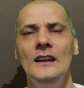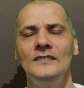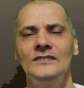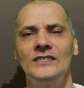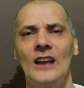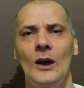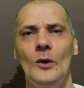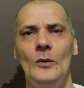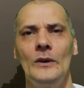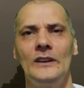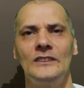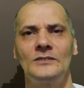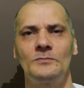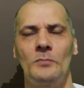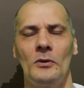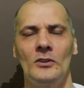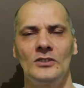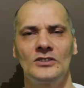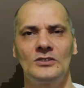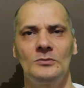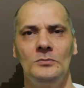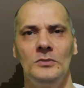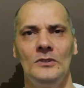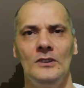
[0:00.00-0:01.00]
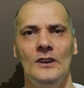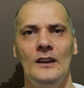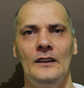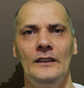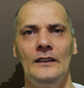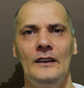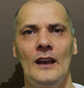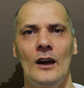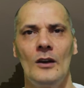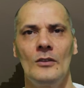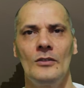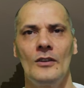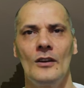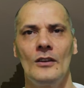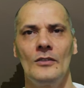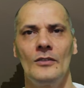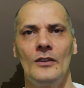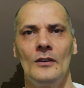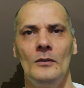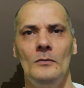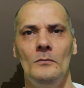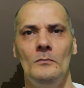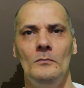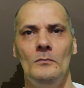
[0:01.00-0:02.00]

So it's possible that, that